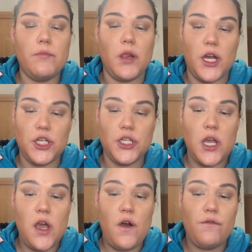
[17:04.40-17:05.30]
Blush.
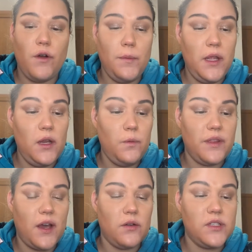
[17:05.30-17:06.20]
Formulated
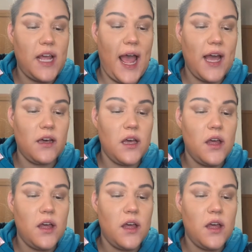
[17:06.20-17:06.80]
without tack,